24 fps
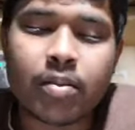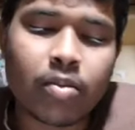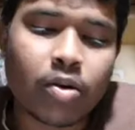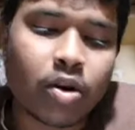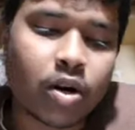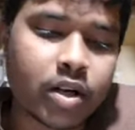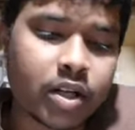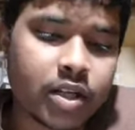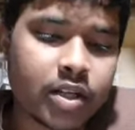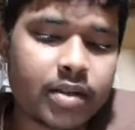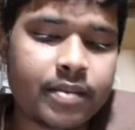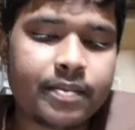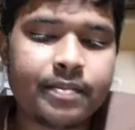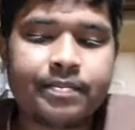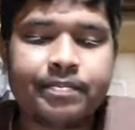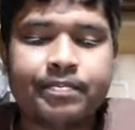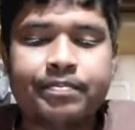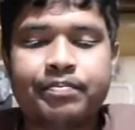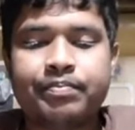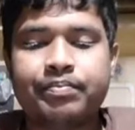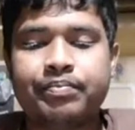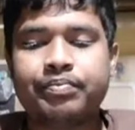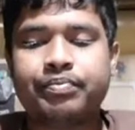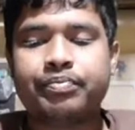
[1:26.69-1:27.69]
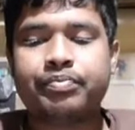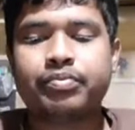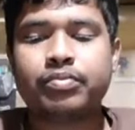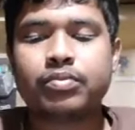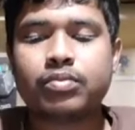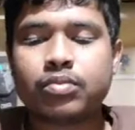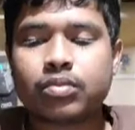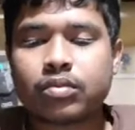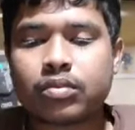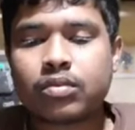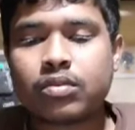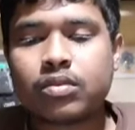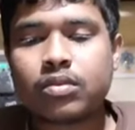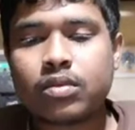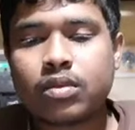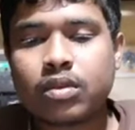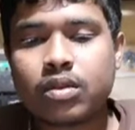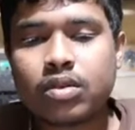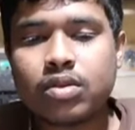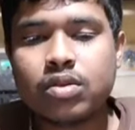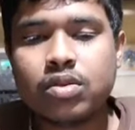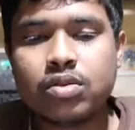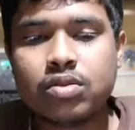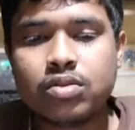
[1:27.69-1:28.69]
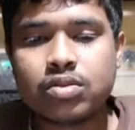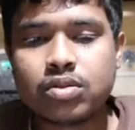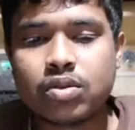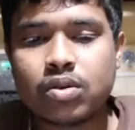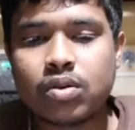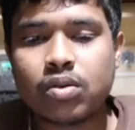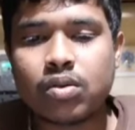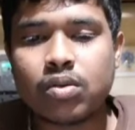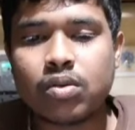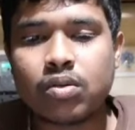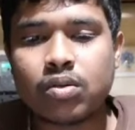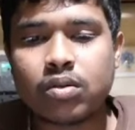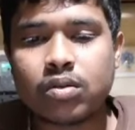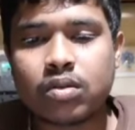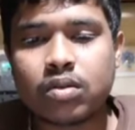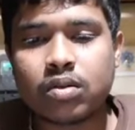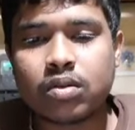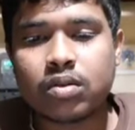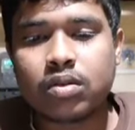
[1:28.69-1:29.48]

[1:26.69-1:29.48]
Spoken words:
body. So